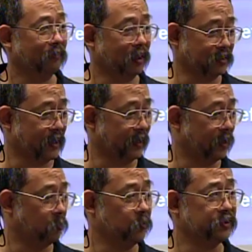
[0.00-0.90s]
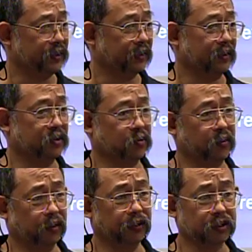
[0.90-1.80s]
because I cannot reset the
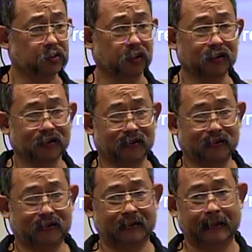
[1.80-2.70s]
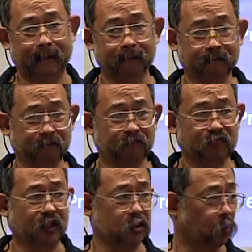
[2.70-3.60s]
screen on this one.
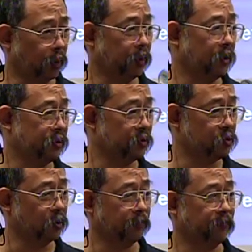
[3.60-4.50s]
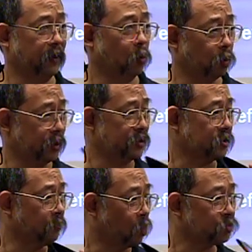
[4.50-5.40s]
That's one of the things you're going to find, or that's
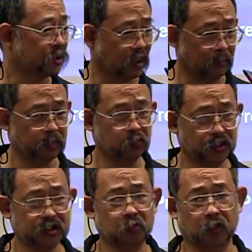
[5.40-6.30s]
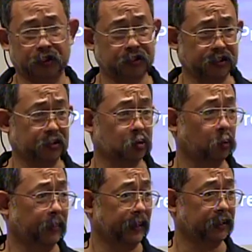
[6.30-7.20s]
the most common reason why these things
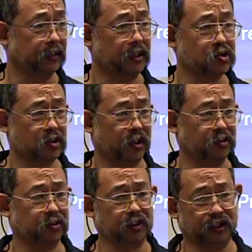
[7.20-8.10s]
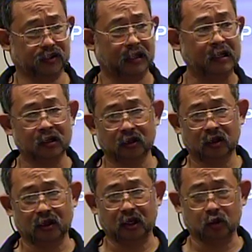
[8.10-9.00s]
go bad. The digitizers get
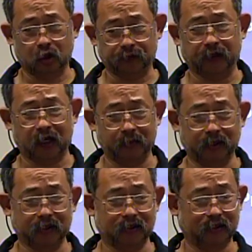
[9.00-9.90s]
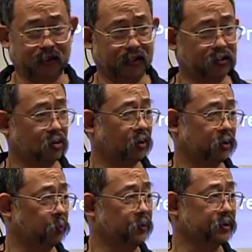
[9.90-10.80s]
knocked off alignment, and then it's
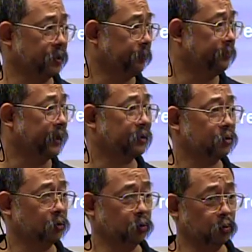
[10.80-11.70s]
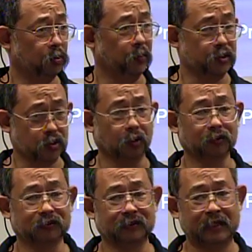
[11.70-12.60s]
hard to reset them back to the original.
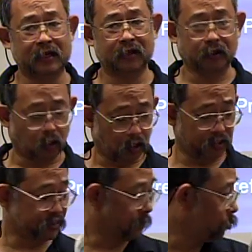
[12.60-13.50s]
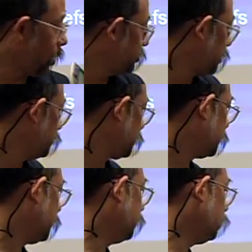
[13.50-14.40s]
There are some websites
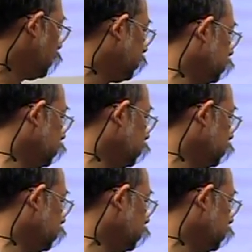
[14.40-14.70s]
that tell you how